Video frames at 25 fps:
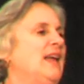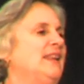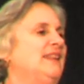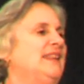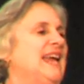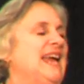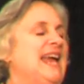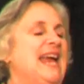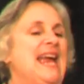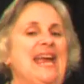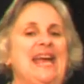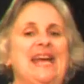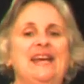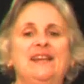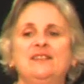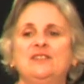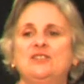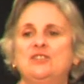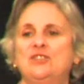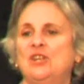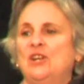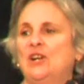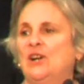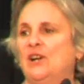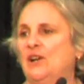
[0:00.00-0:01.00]
The
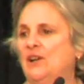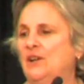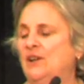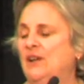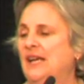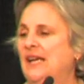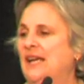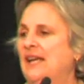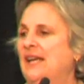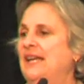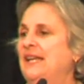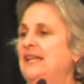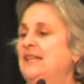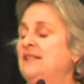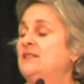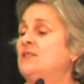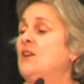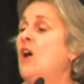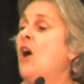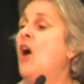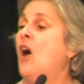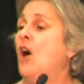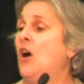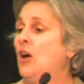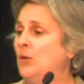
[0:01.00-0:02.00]
answer is
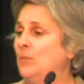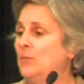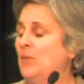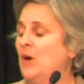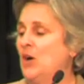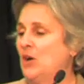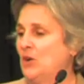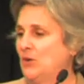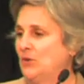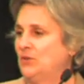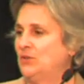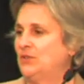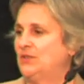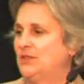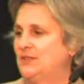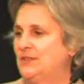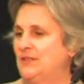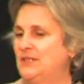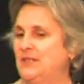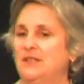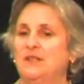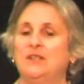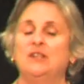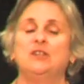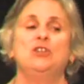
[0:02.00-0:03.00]
almost
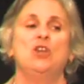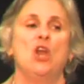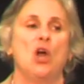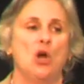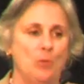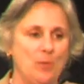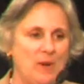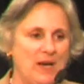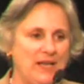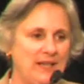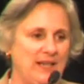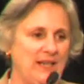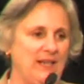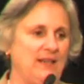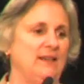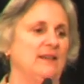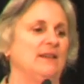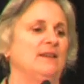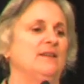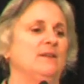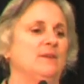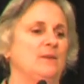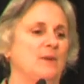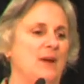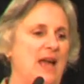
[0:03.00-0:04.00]
nobody,
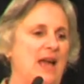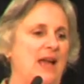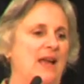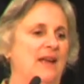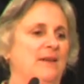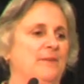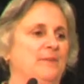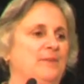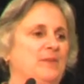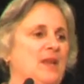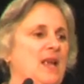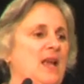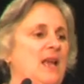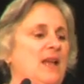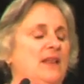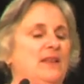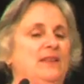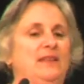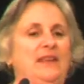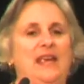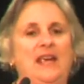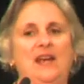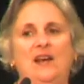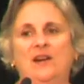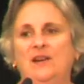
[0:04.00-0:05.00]
okay?
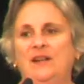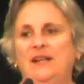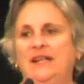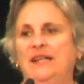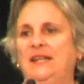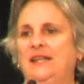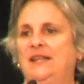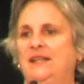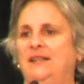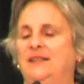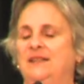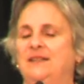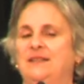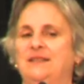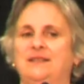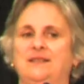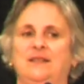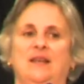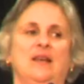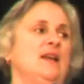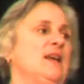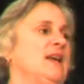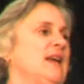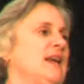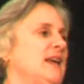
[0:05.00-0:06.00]
There is
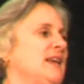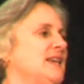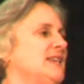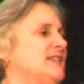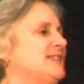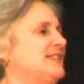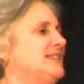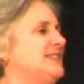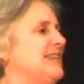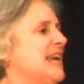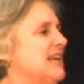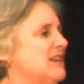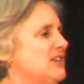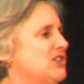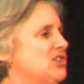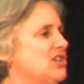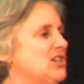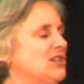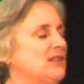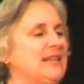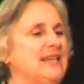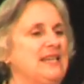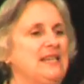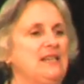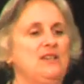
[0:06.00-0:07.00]

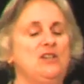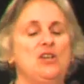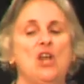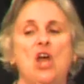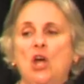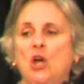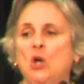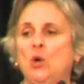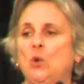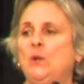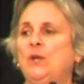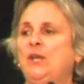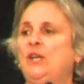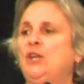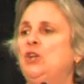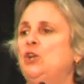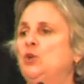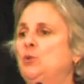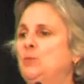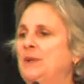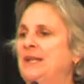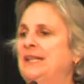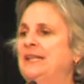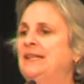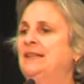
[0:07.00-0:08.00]
essentially no
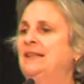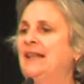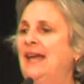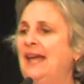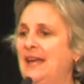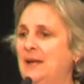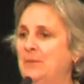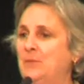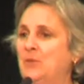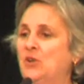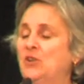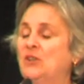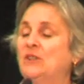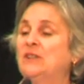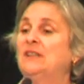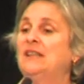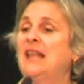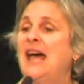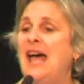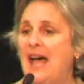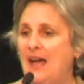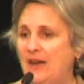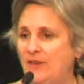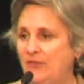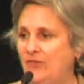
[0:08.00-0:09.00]
human labor
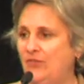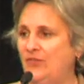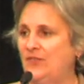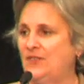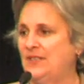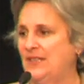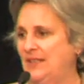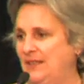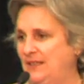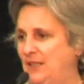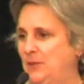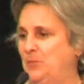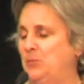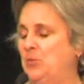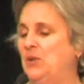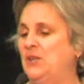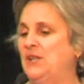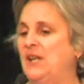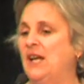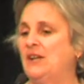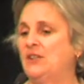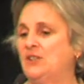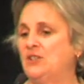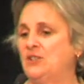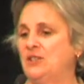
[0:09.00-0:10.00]
left in the
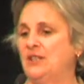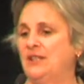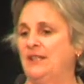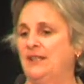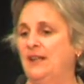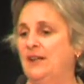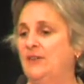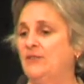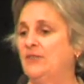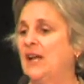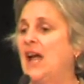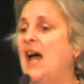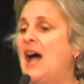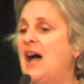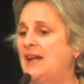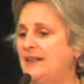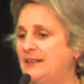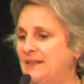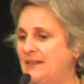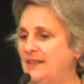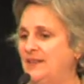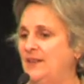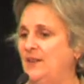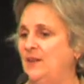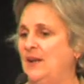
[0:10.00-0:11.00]
production of
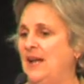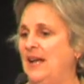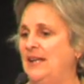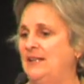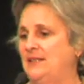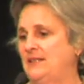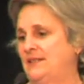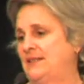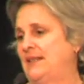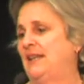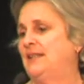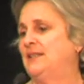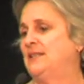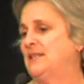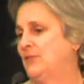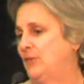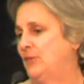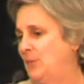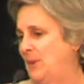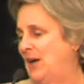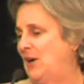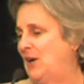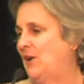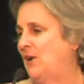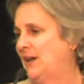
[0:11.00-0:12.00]
cotton in the United States of
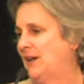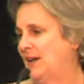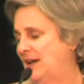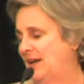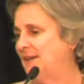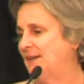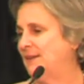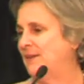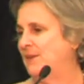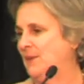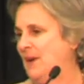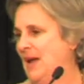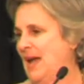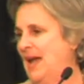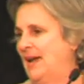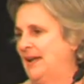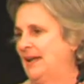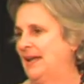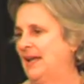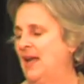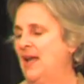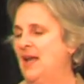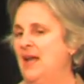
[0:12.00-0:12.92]
America, okay?